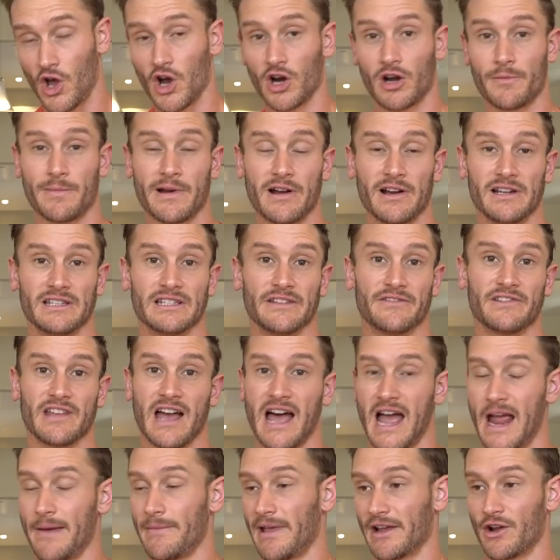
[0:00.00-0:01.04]
longer periods of
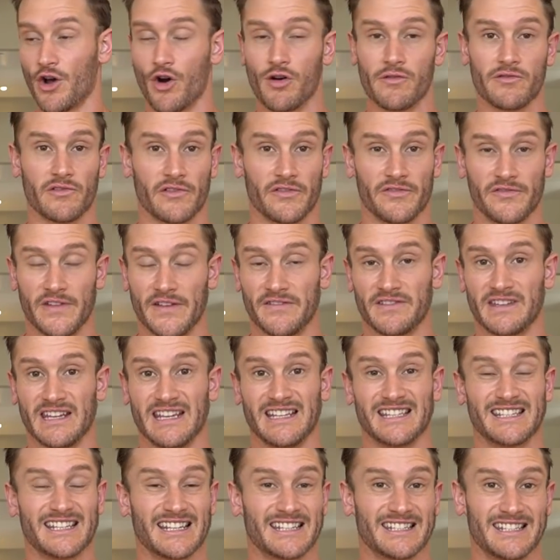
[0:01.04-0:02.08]
time, like over
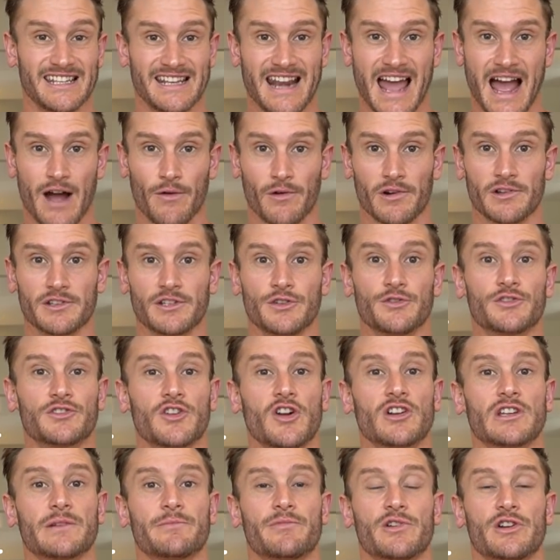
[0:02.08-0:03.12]
15, 16 hours, you
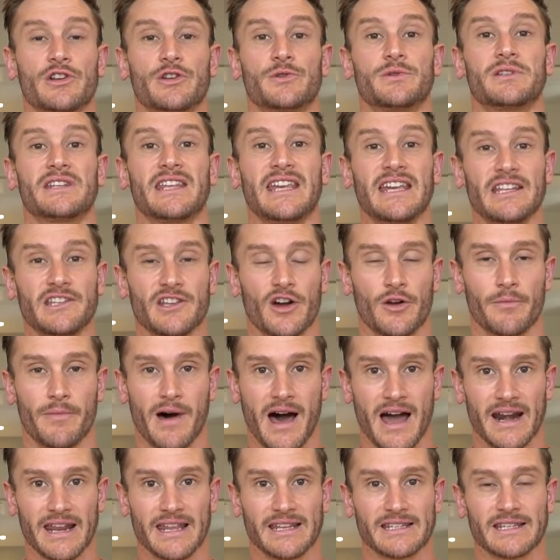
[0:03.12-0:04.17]
start to produce ketone
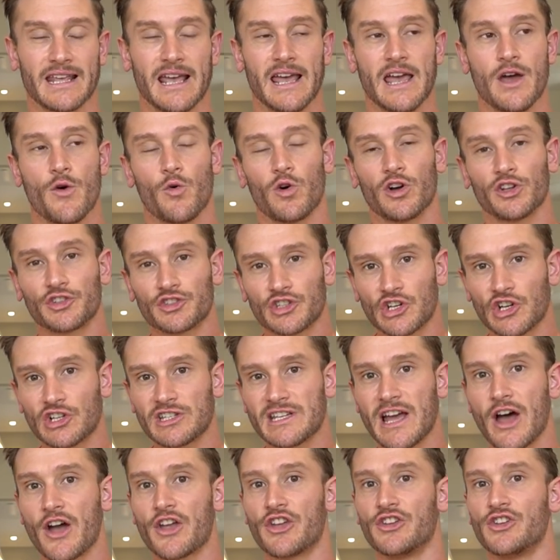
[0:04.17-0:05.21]
bodies. Well, it
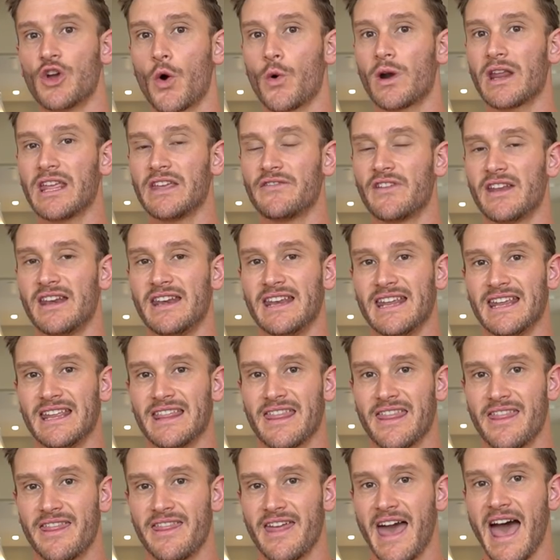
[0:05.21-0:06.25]
turns out you don't even
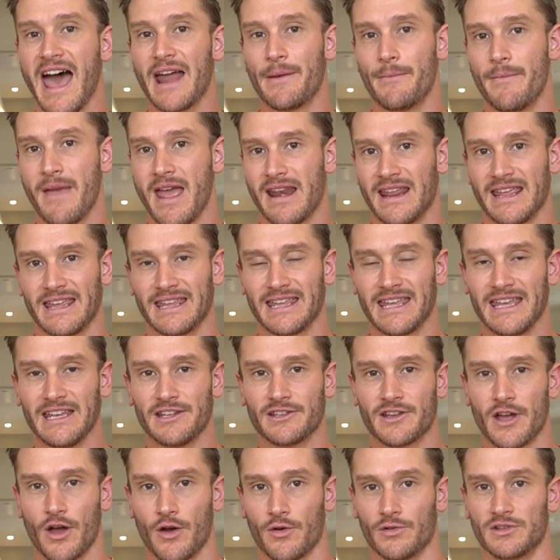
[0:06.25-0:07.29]
need that many
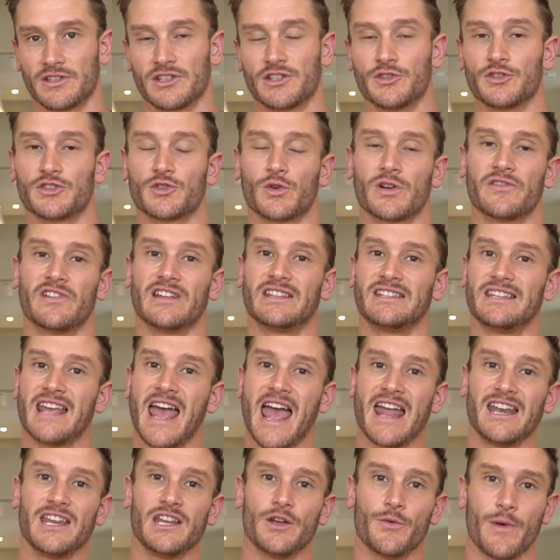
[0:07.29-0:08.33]
ketones to sort of
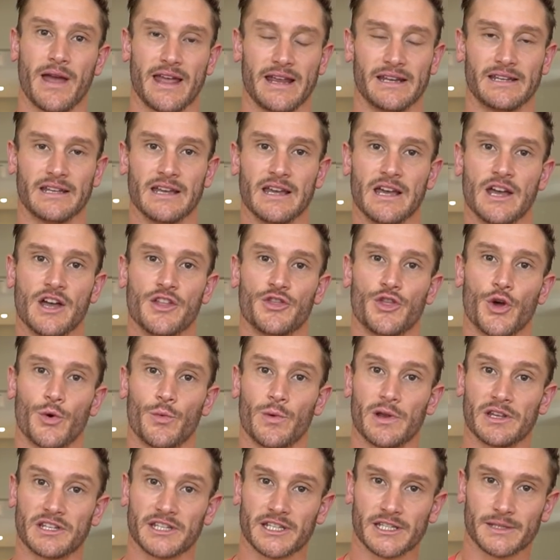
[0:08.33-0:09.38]
attenuate the
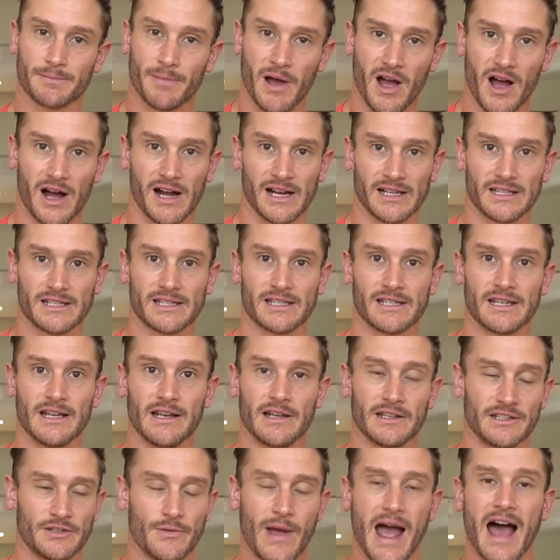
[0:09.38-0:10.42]
response
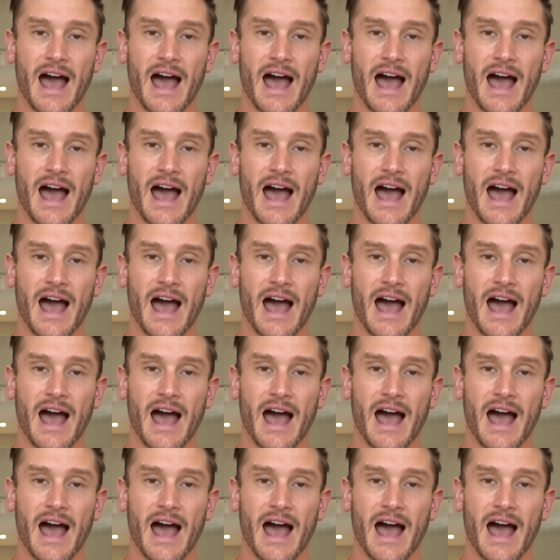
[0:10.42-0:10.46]
to